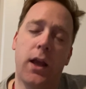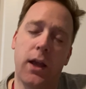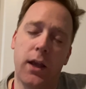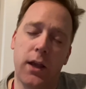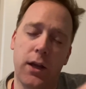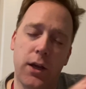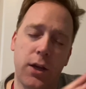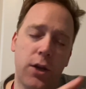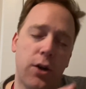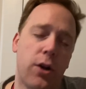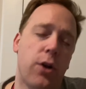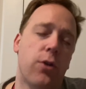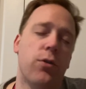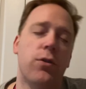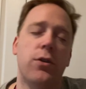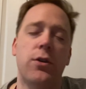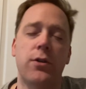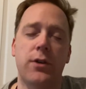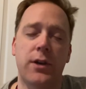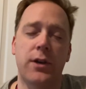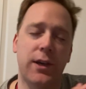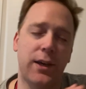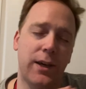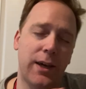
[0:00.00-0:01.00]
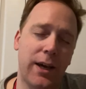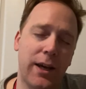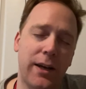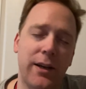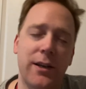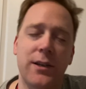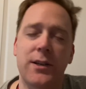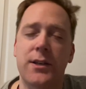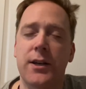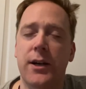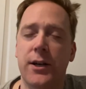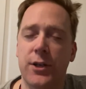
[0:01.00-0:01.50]
you know, you can get
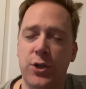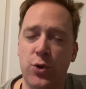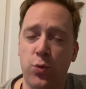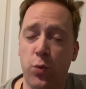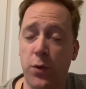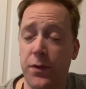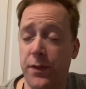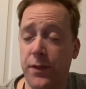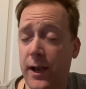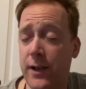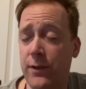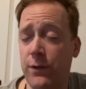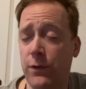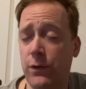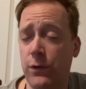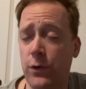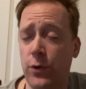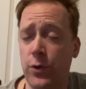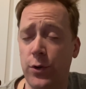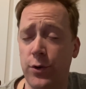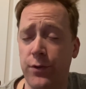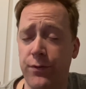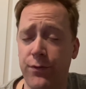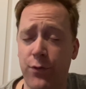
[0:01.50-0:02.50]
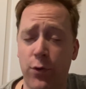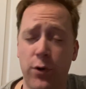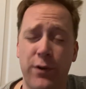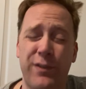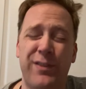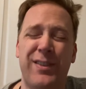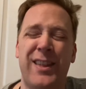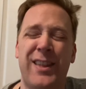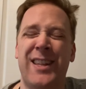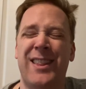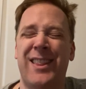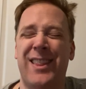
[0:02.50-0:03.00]
in touch with that solar force
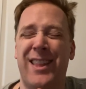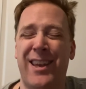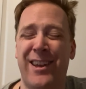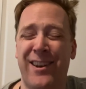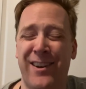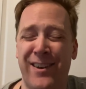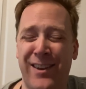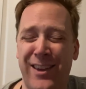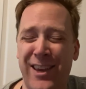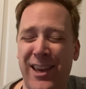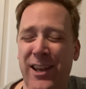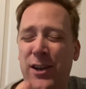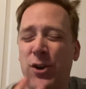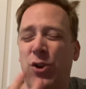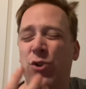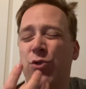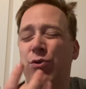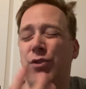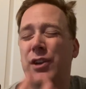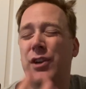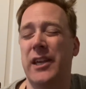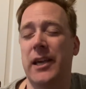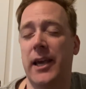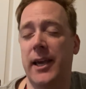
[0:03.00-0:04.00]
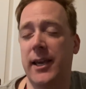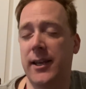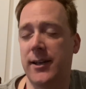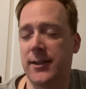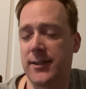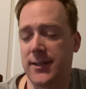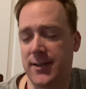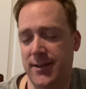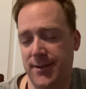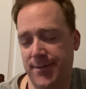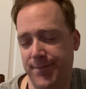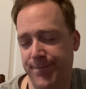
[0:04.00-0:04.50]
that then can
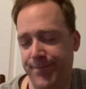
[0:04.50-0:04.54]
create